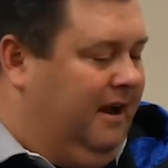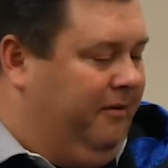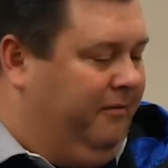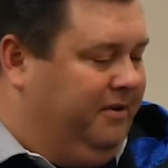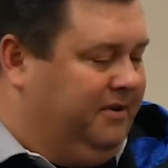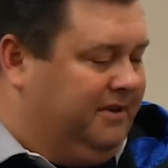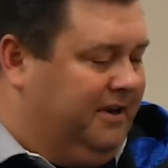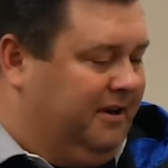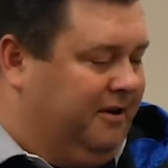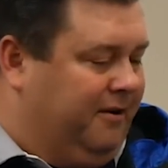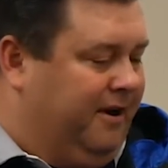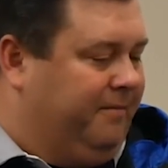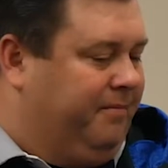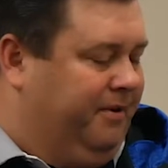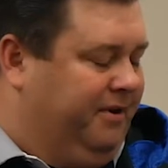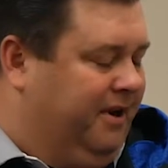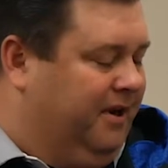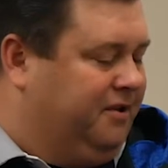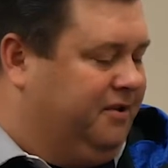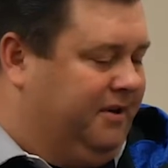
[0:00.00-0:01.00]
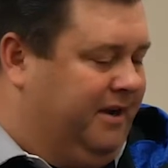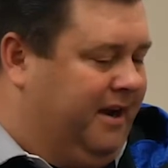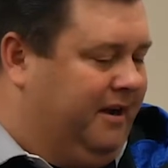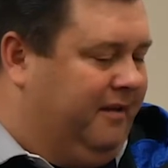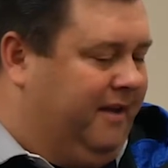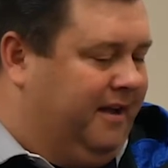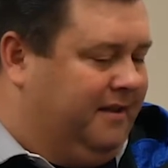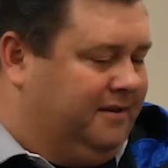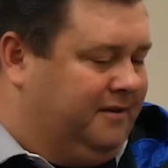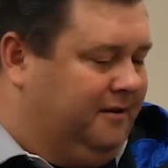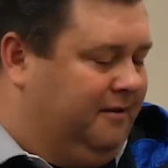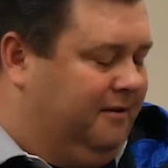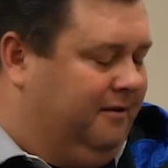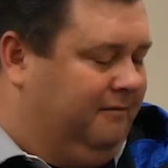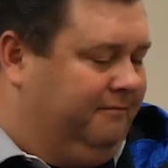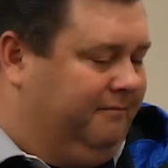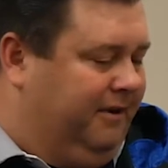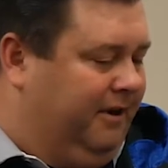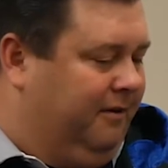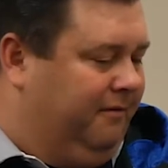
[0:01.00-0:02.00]
we saw great production out of that. So,
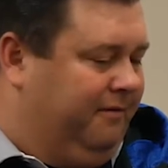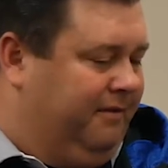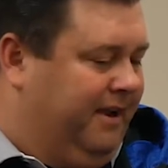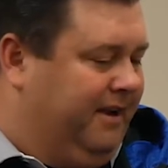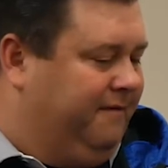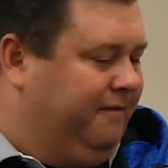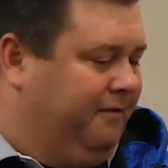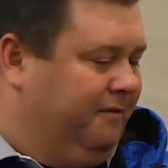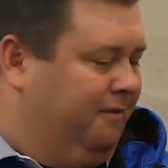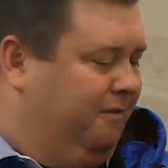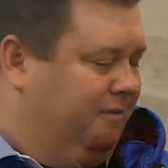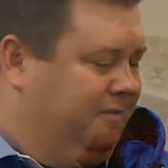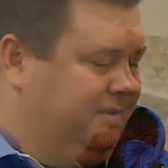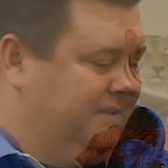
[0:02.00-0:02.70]
thankful to the whole